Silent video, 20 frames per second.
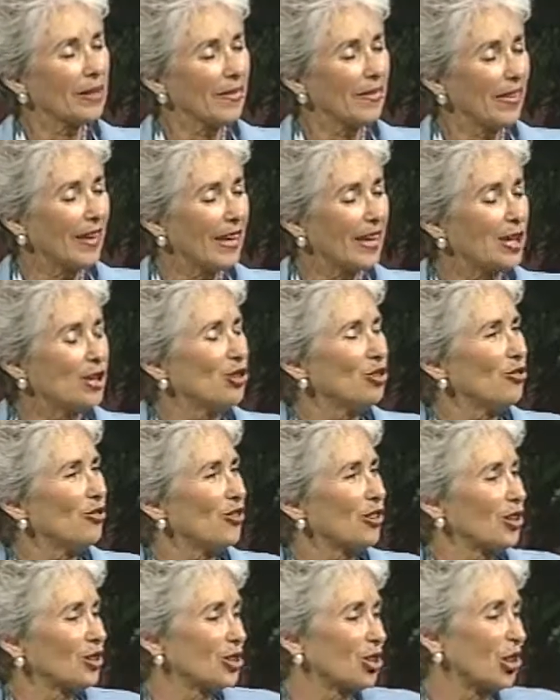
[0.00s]
to thank you
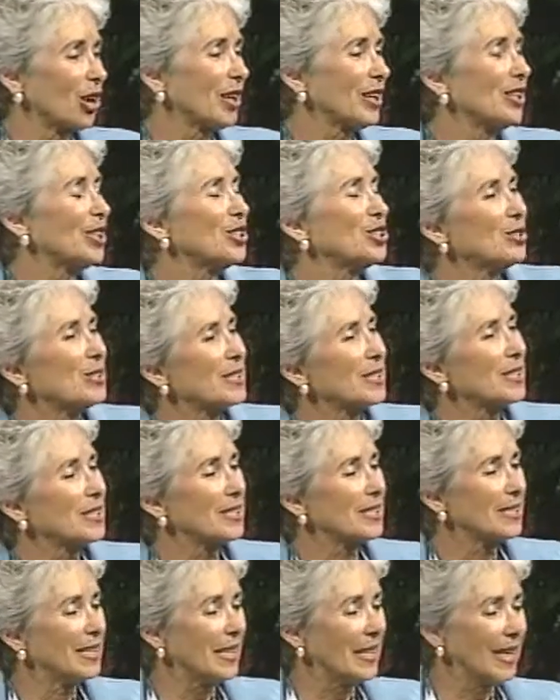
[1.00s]
for talking to us
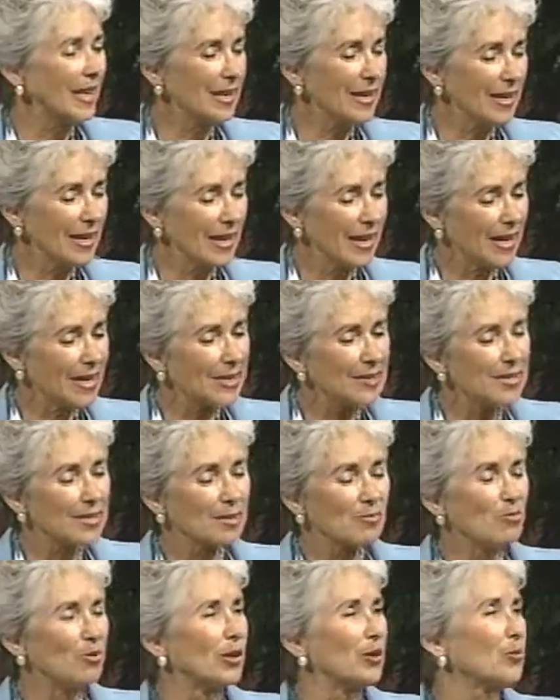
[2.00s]
today,
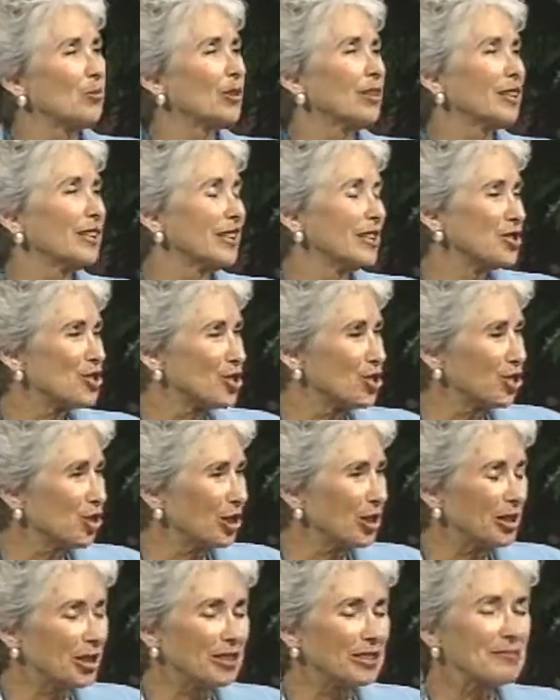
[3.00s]
Ace. We really
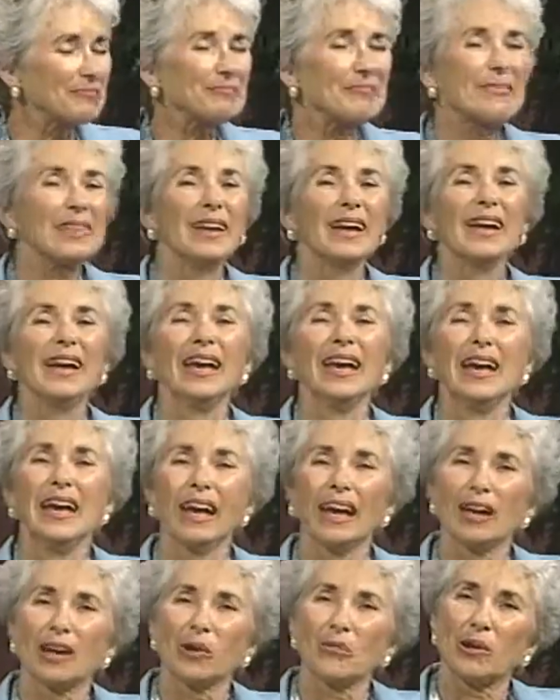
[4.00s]
enjoyed it.
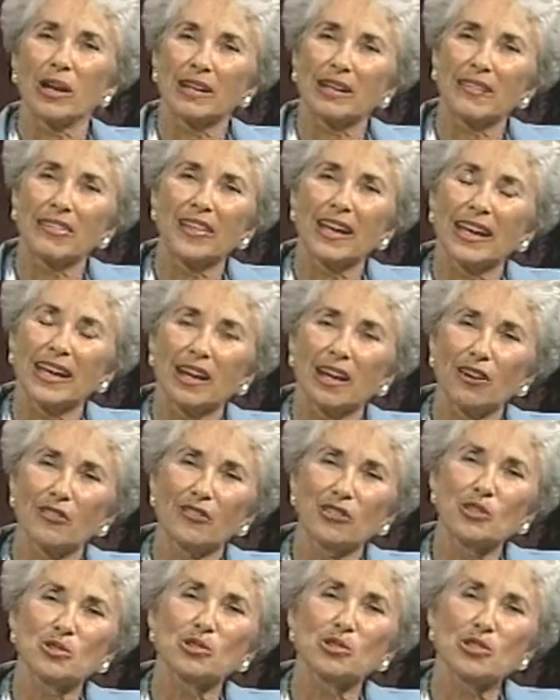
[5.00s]
And I want to thank our
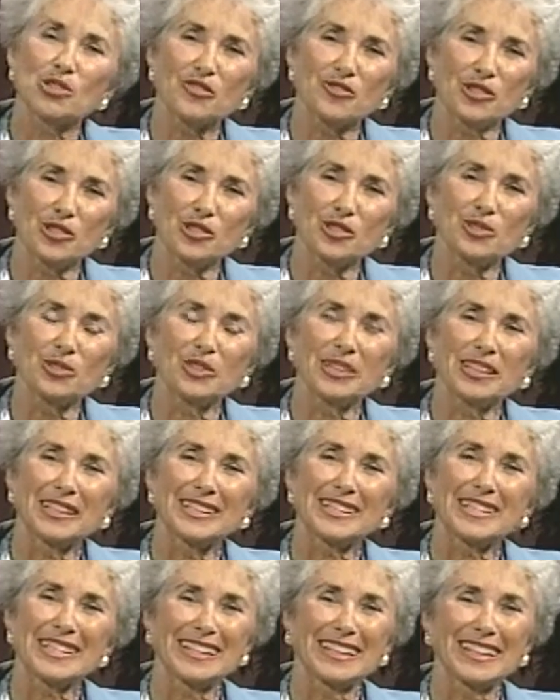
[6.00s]
viewers for tuning
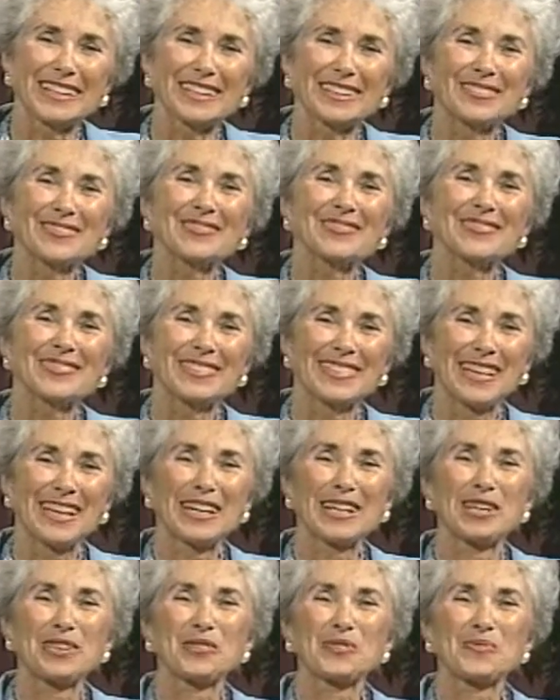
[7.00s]
us in.
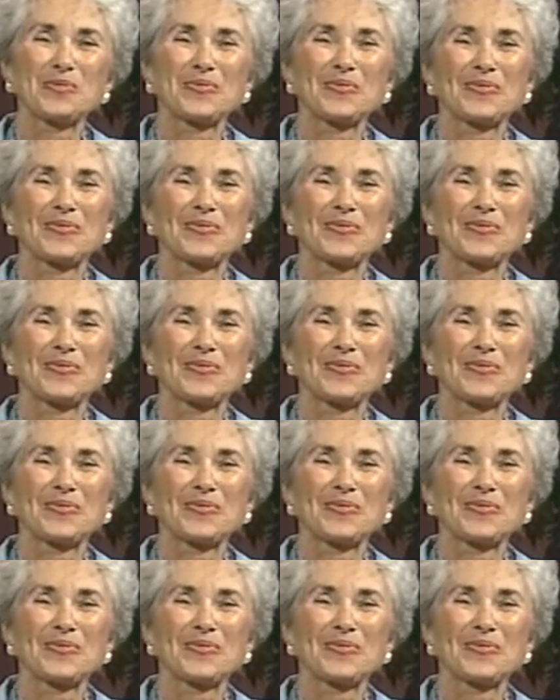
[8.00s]
Thank you.